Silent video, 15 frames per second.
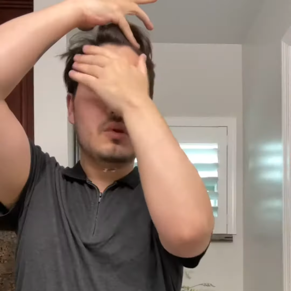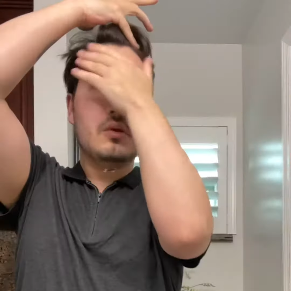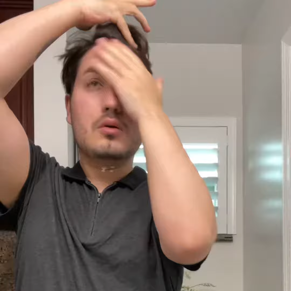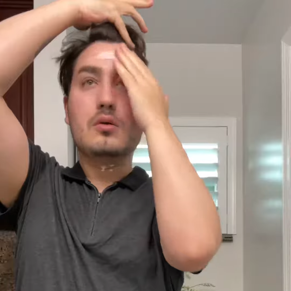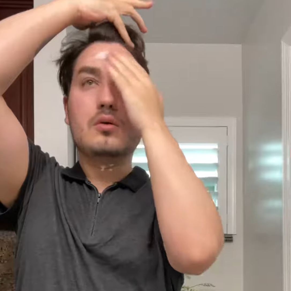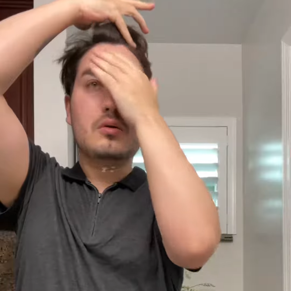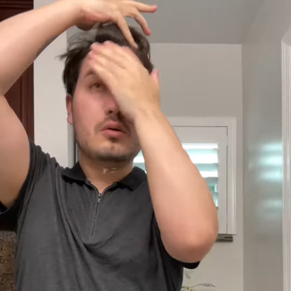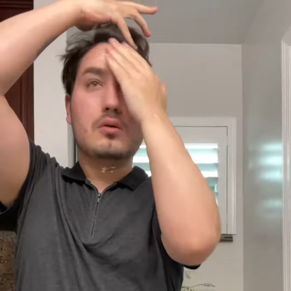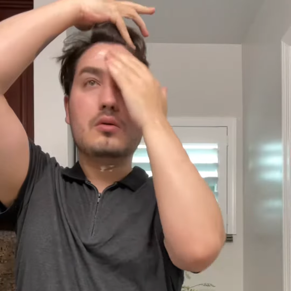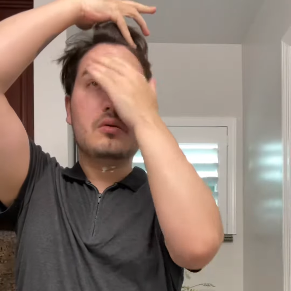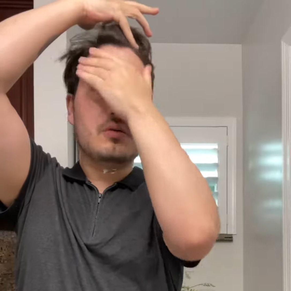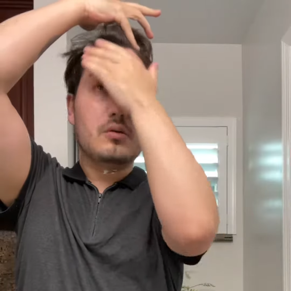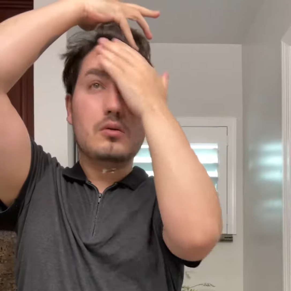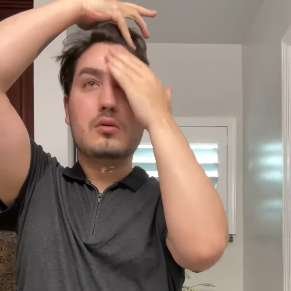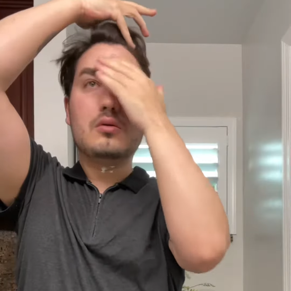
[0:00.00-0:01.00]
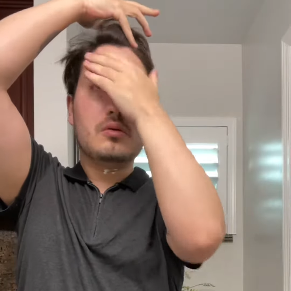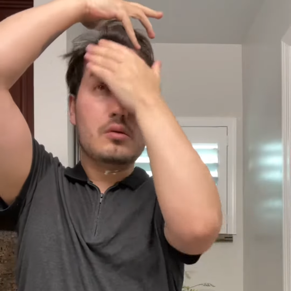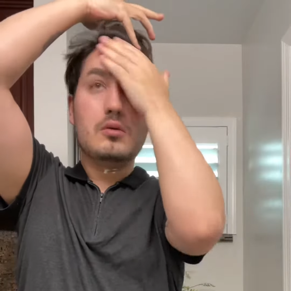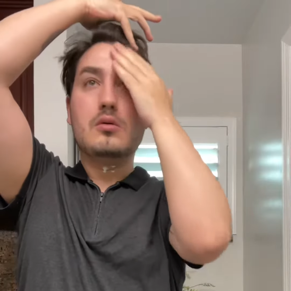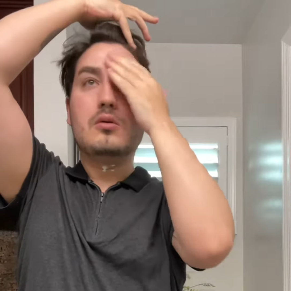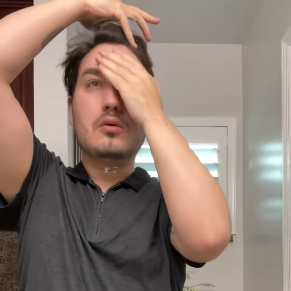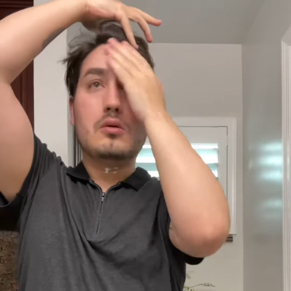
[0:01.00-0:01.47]
I've been loving Supergoop.
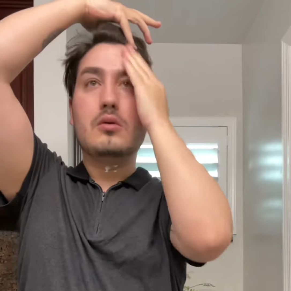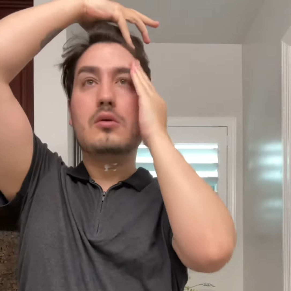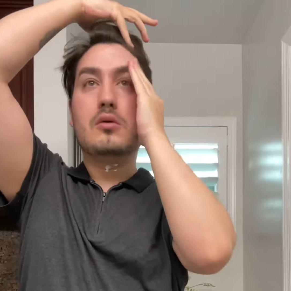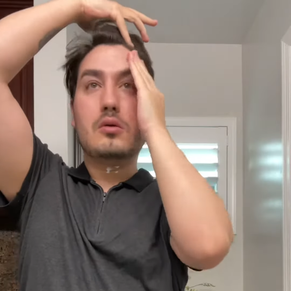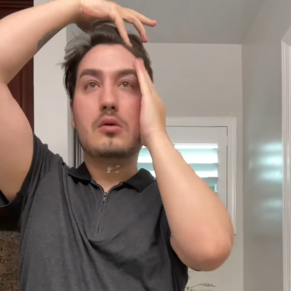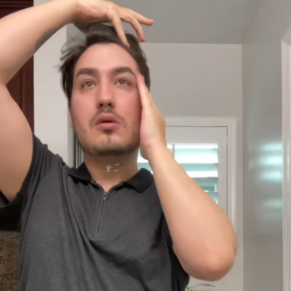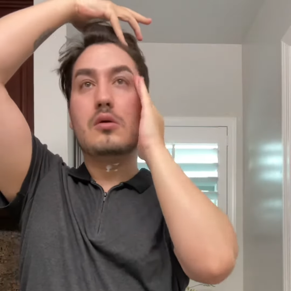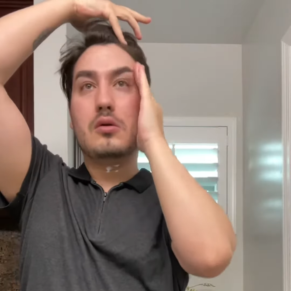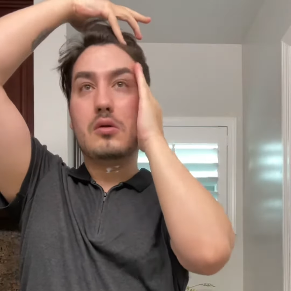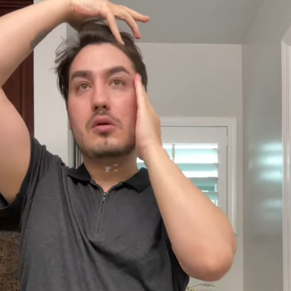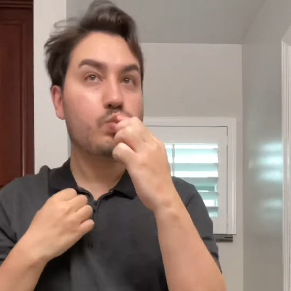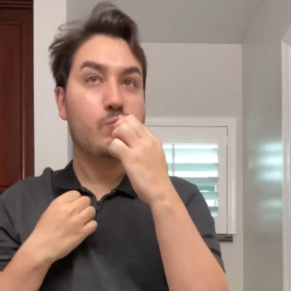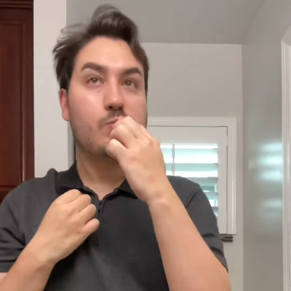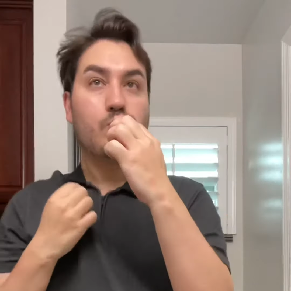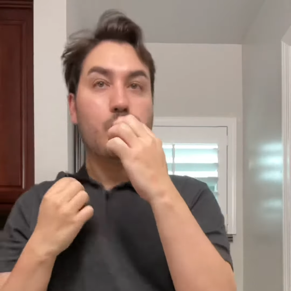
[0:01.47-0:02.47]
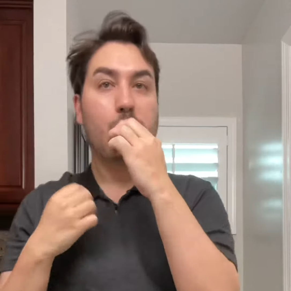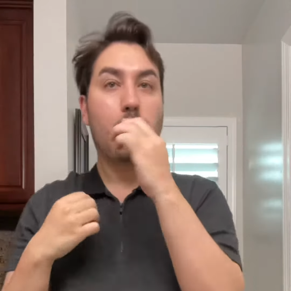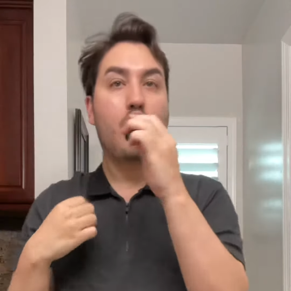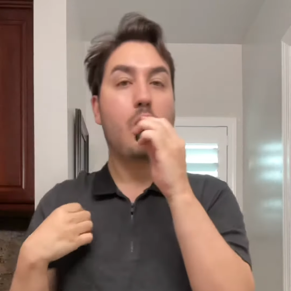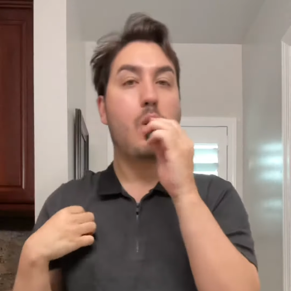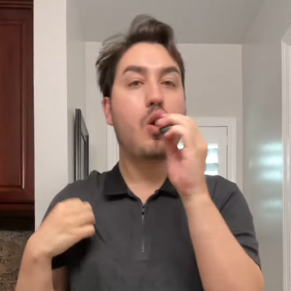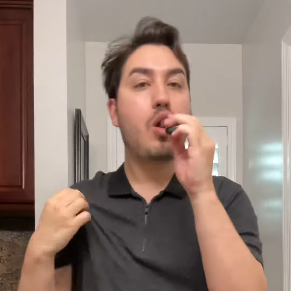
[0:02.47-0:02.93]
Supergoop, you can
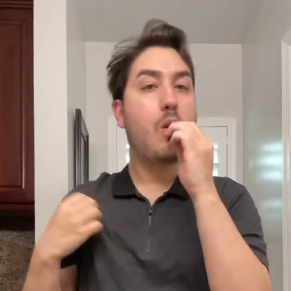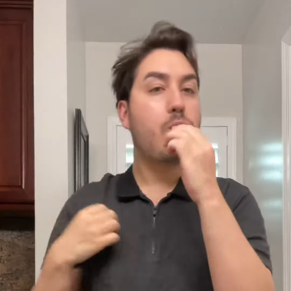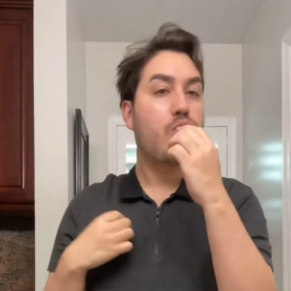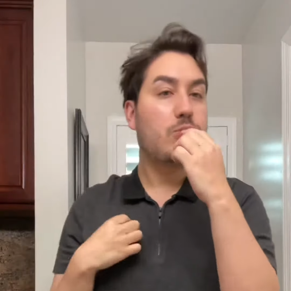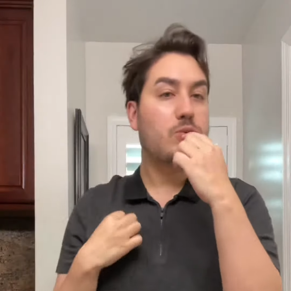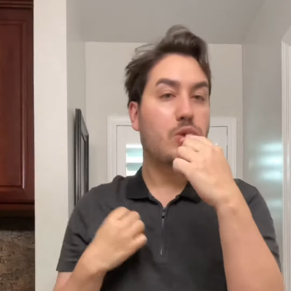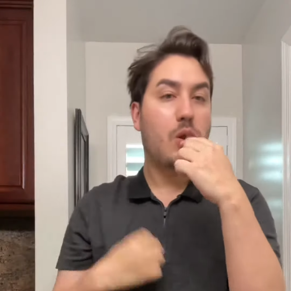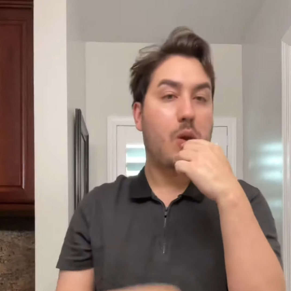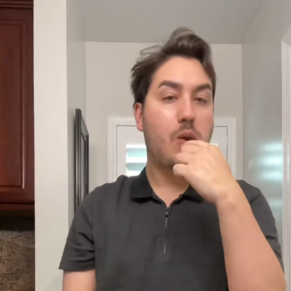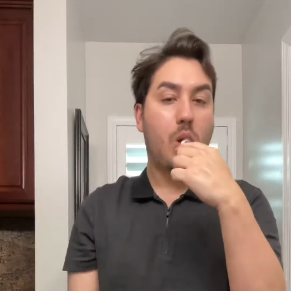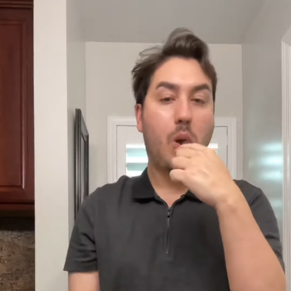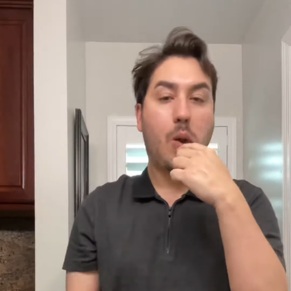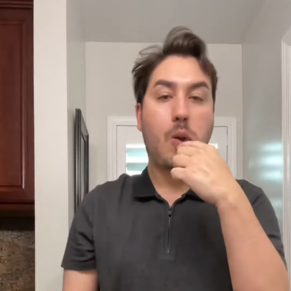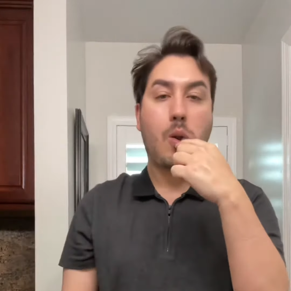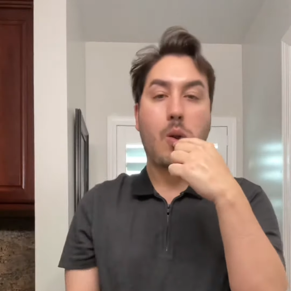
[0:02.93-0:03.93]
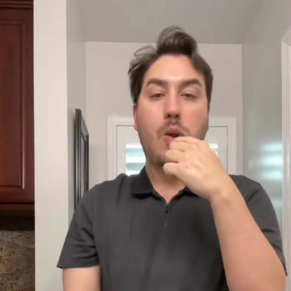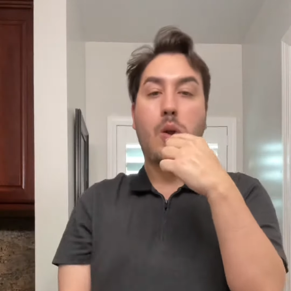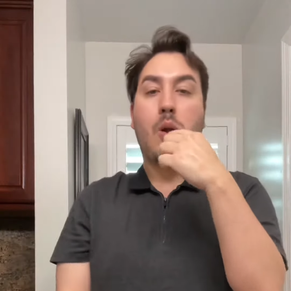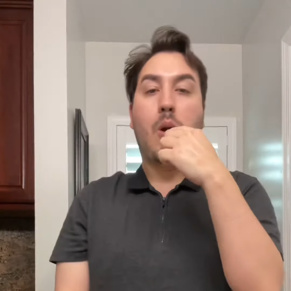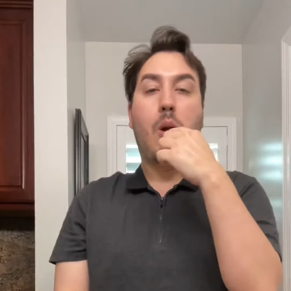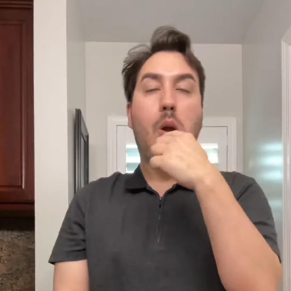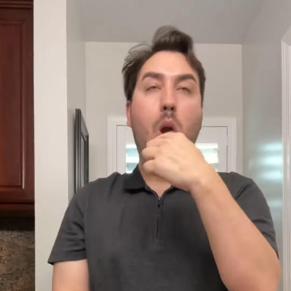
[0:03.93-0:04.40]
sponsor me if you want. I'll
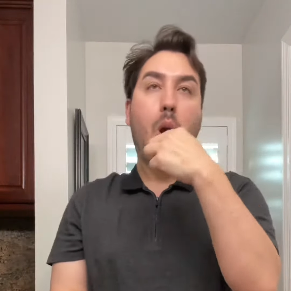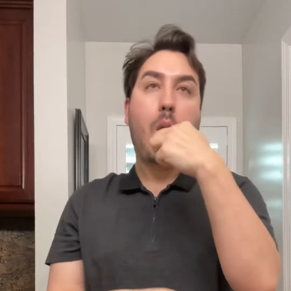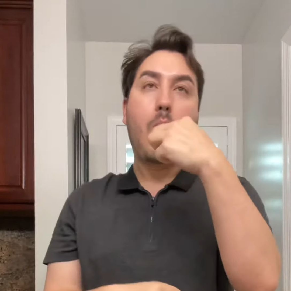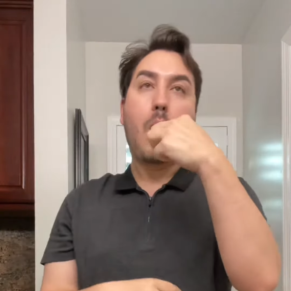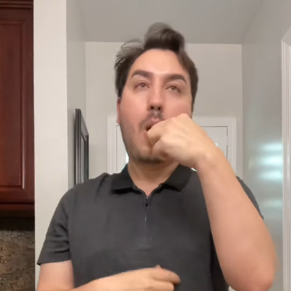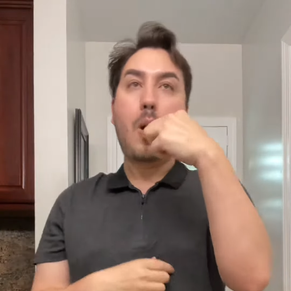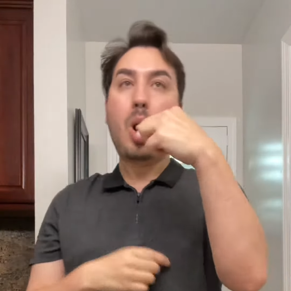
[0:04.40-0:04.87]
accept.